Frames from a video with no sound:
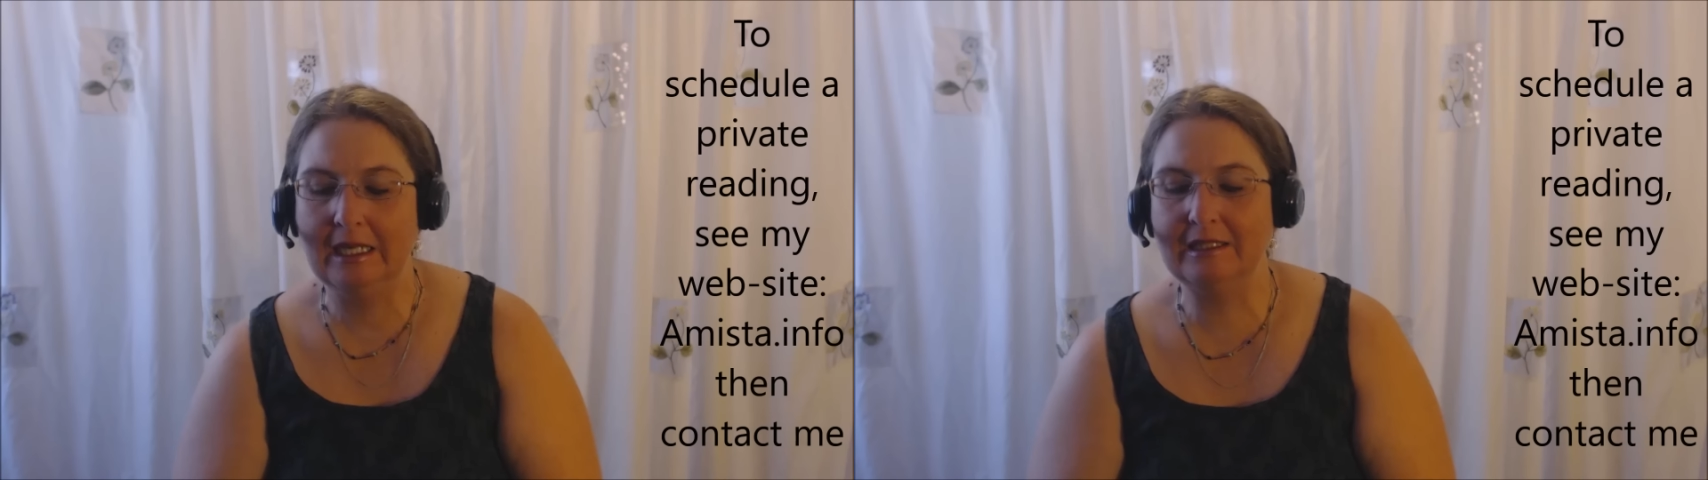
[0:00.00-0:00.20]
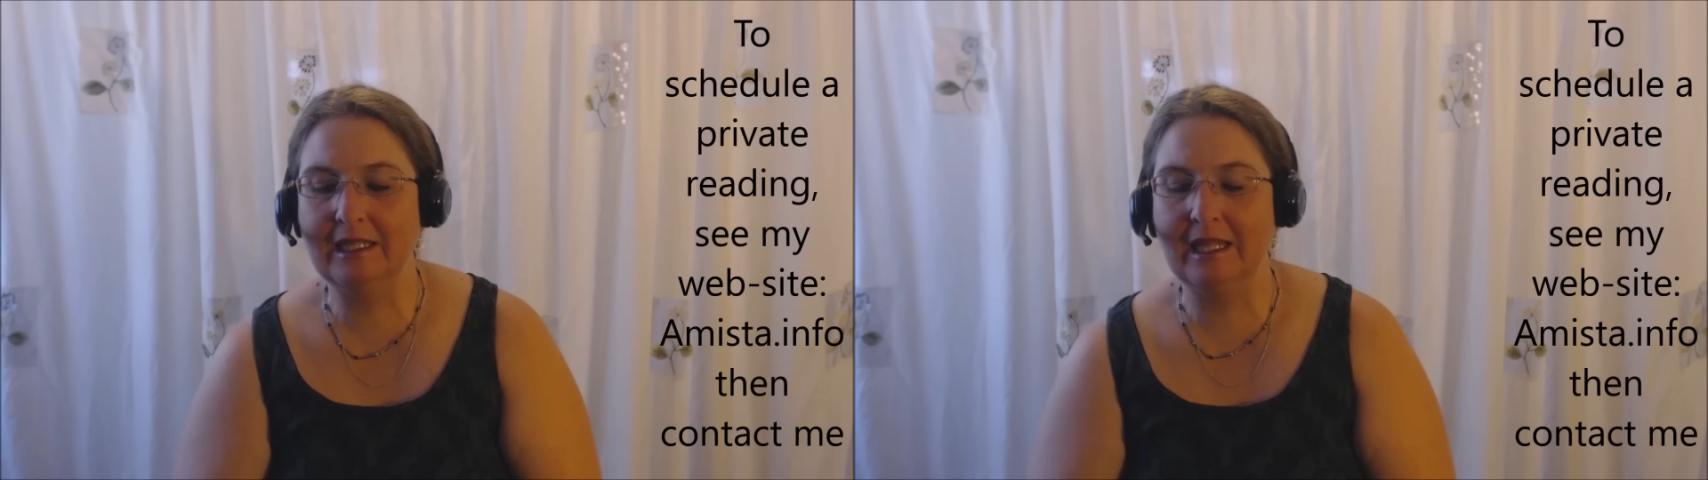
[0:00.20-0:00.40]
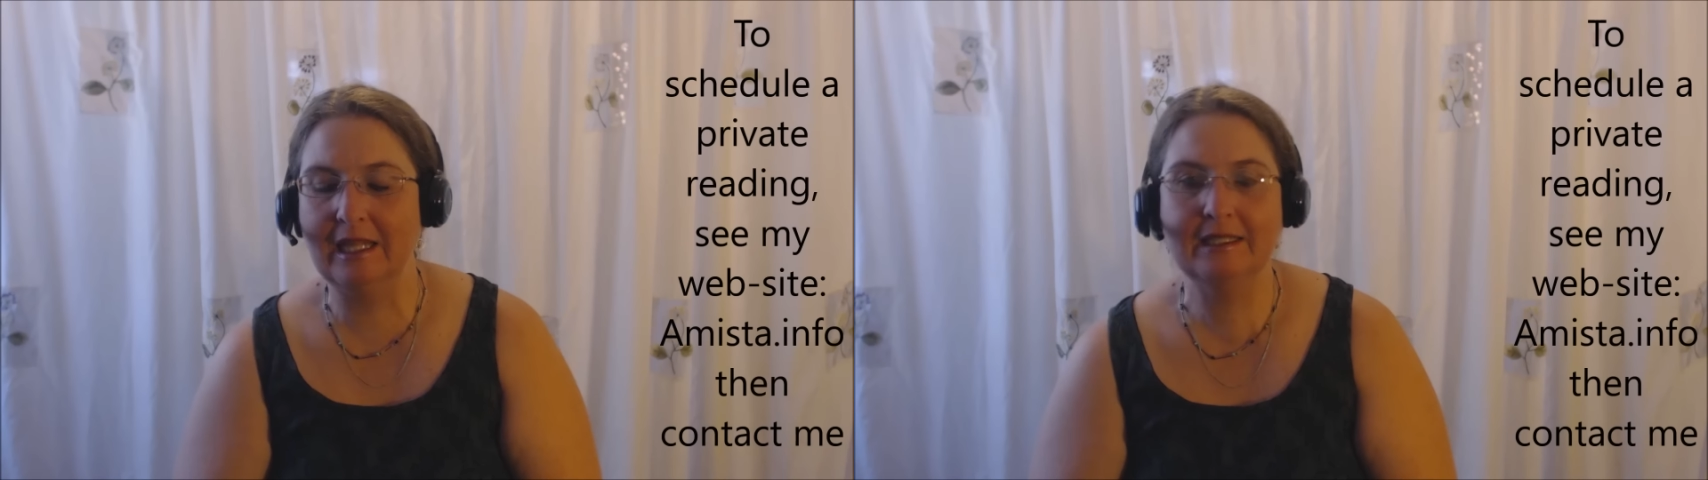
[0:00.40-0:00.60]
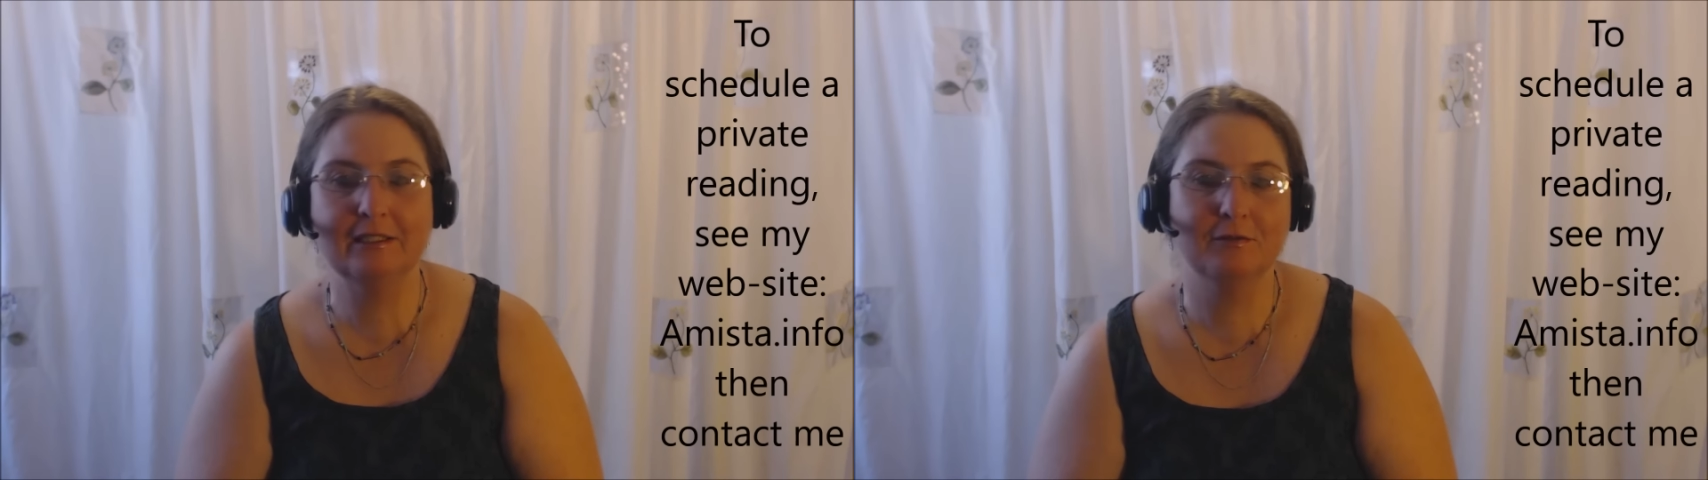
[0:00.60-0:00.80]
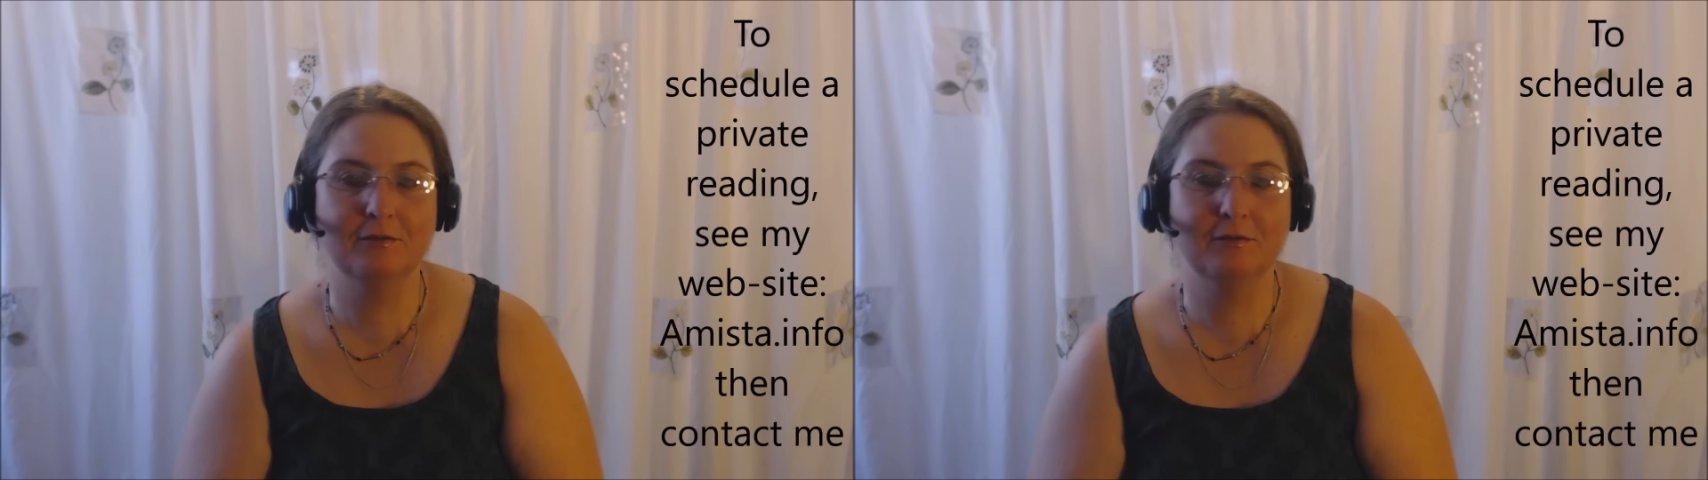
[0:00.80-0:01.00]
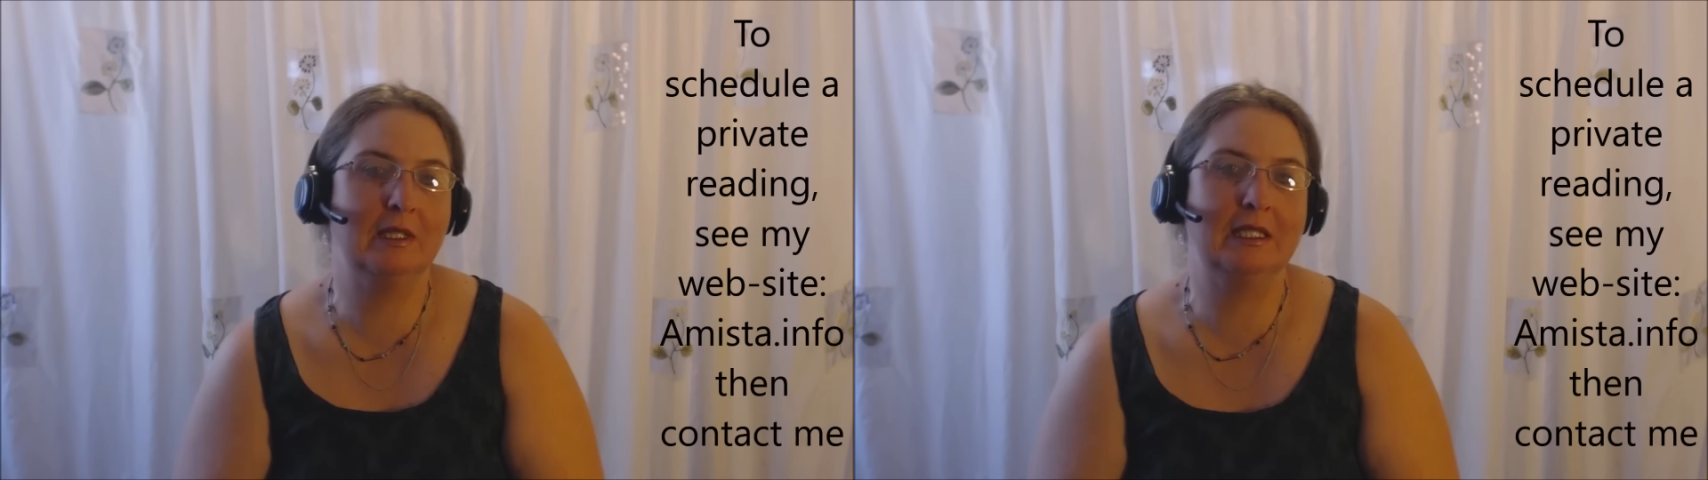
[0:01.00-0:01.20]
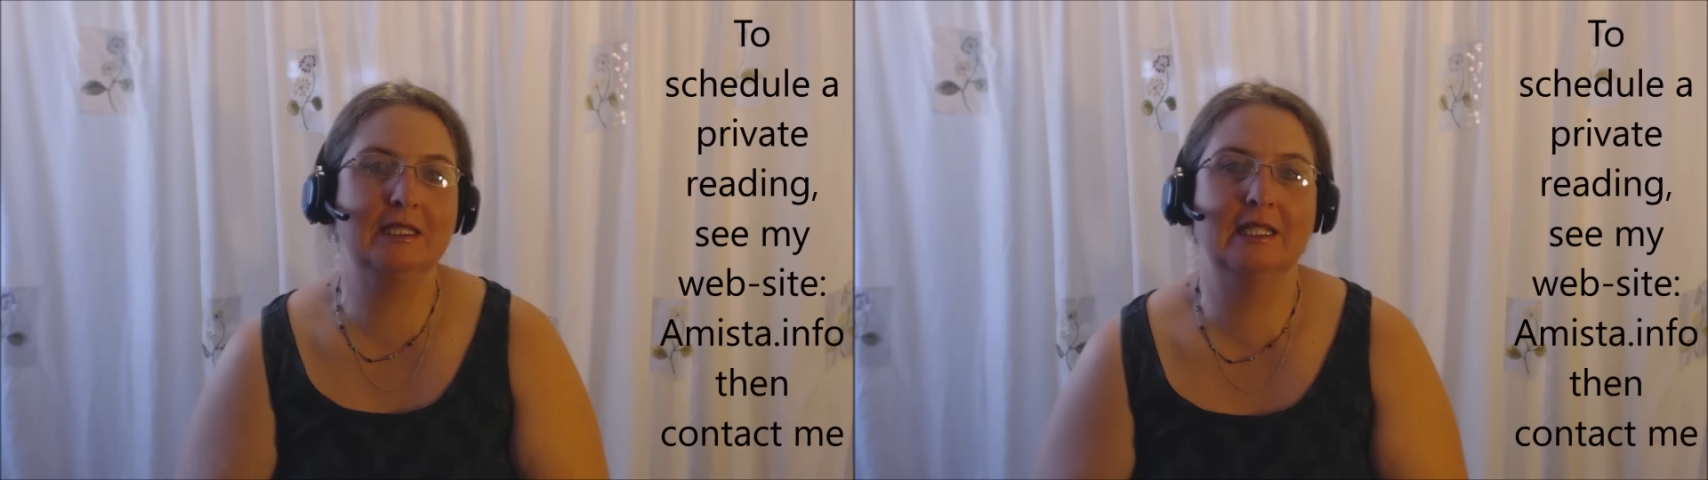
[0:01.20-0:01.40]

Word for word: A lot of different ways